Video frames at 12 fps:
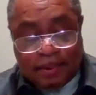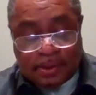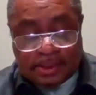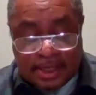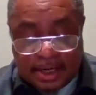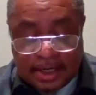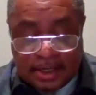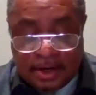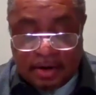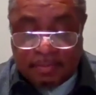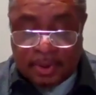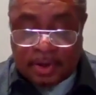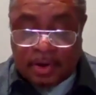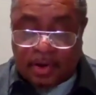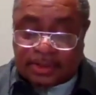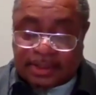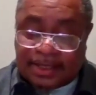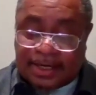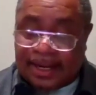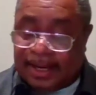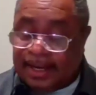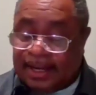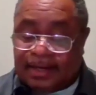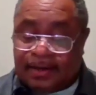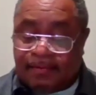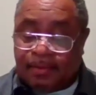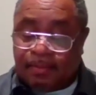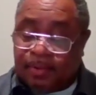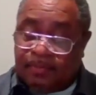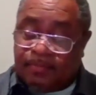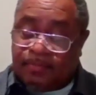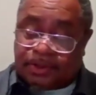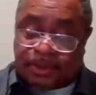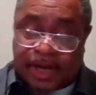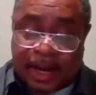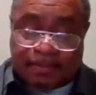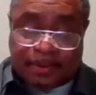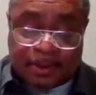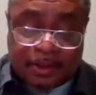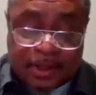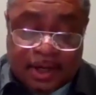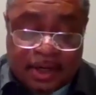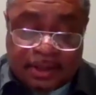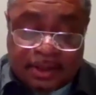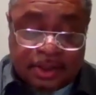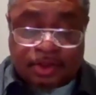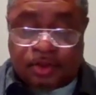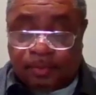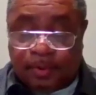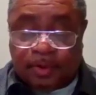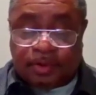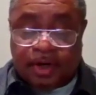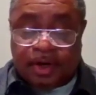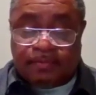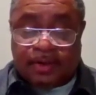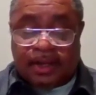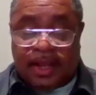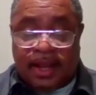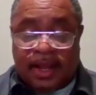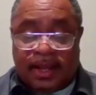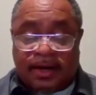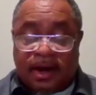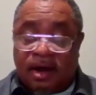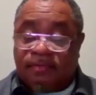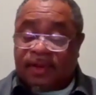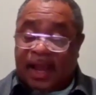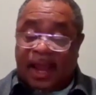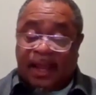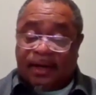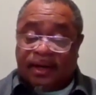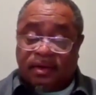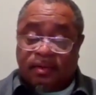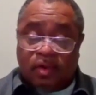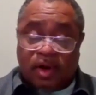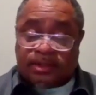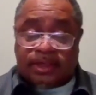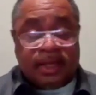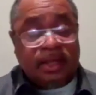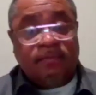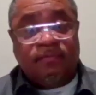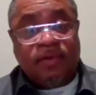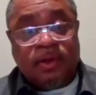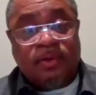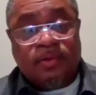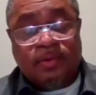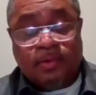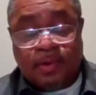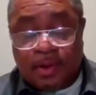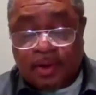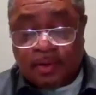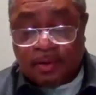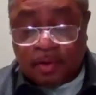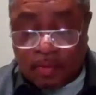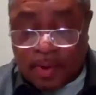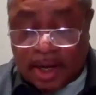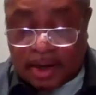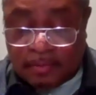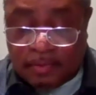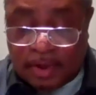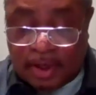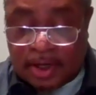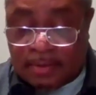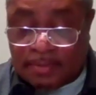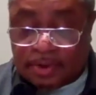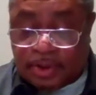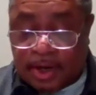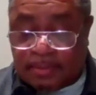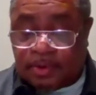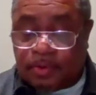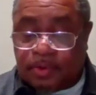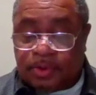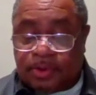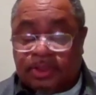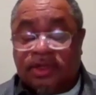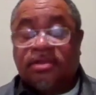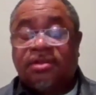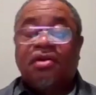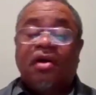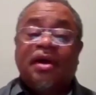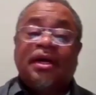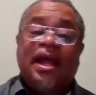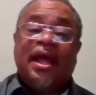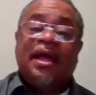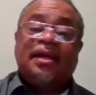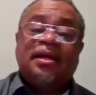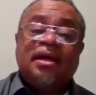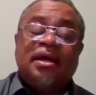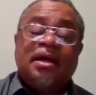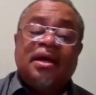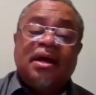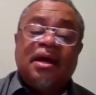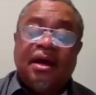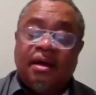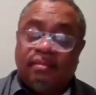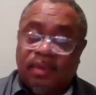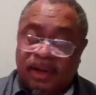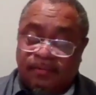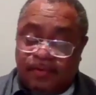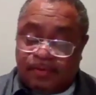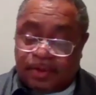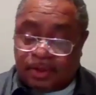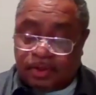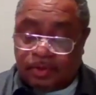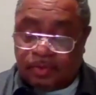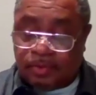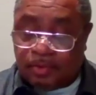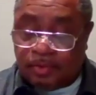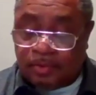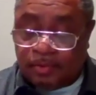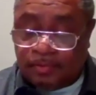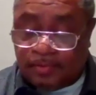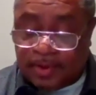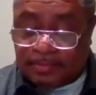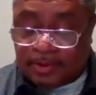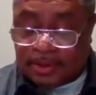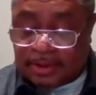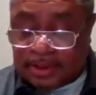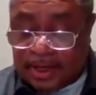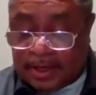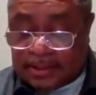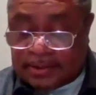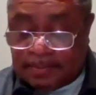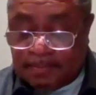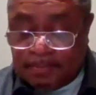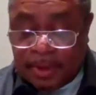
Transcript: presented here because at the end of the previous chapter, the distribution of the land of Canaan was in view. You go back and read Numbers chapter 26, starting at, I believe, 52 through 56.